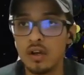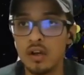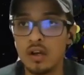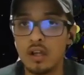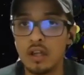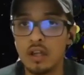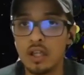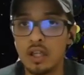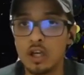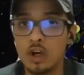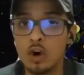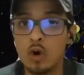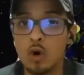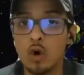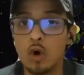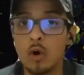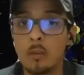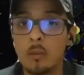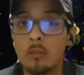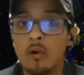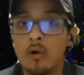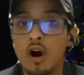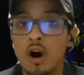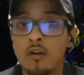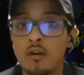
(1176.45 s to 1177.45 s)
The
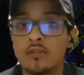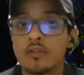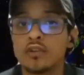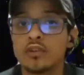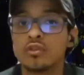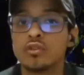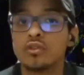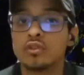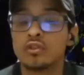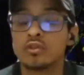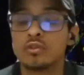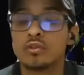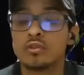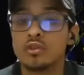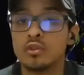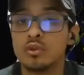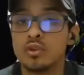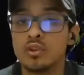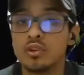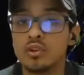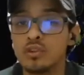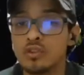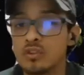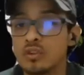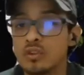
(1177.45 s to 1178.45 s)
core officers'
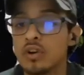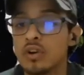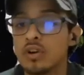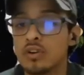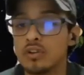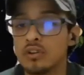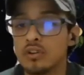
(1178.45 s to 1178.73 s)
duties are,